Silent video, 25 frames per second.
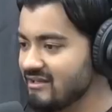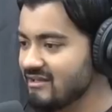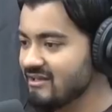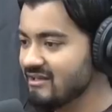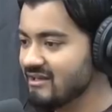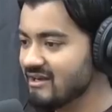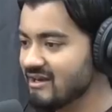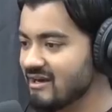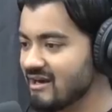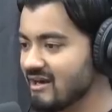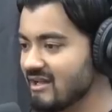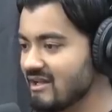
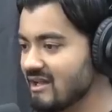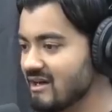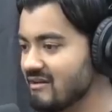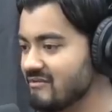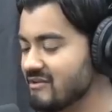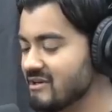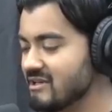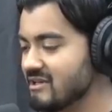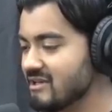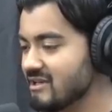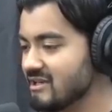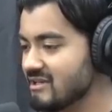Yeah, I love
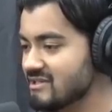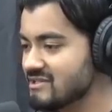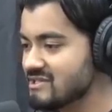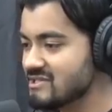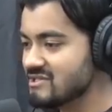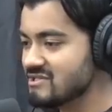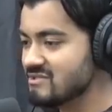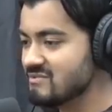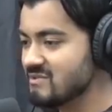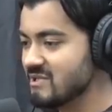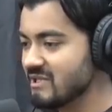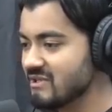it.
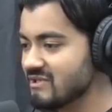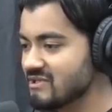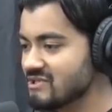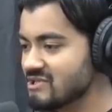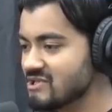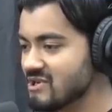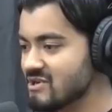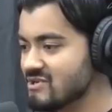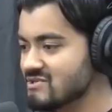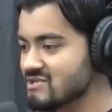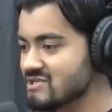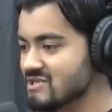Assuming the
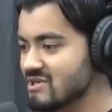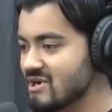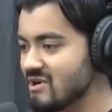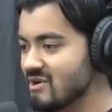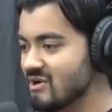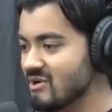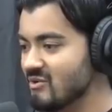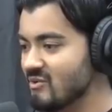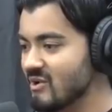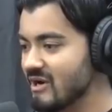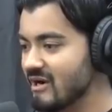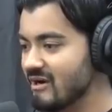shows are
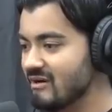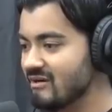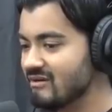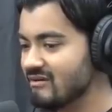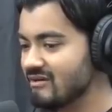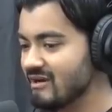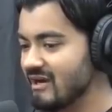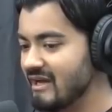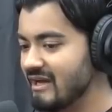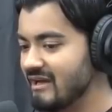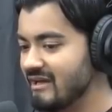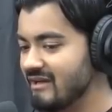going
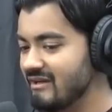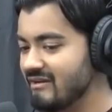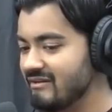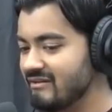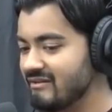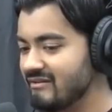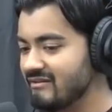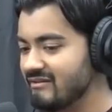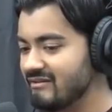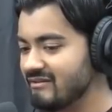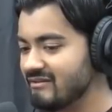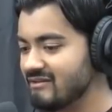well
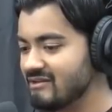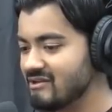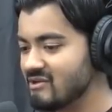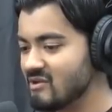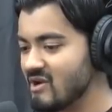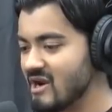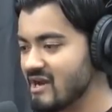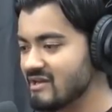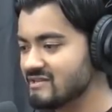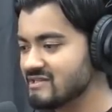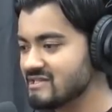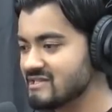and the
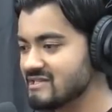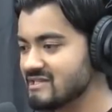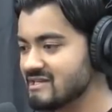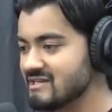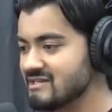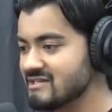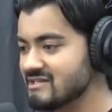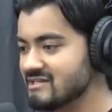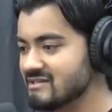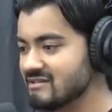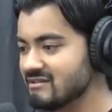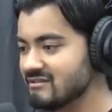crowds are
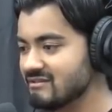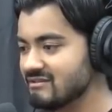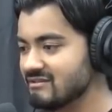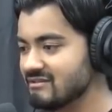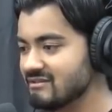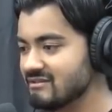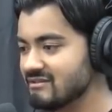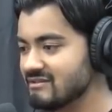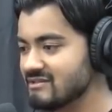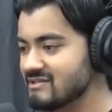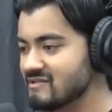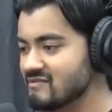decent,
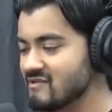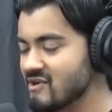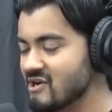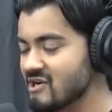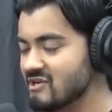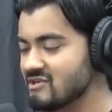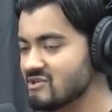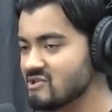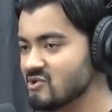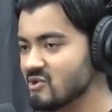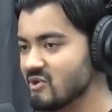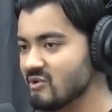it's very
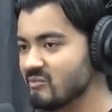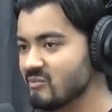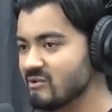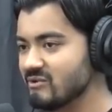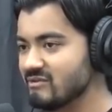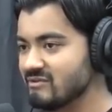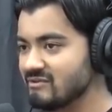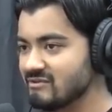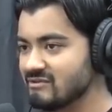enjoyable.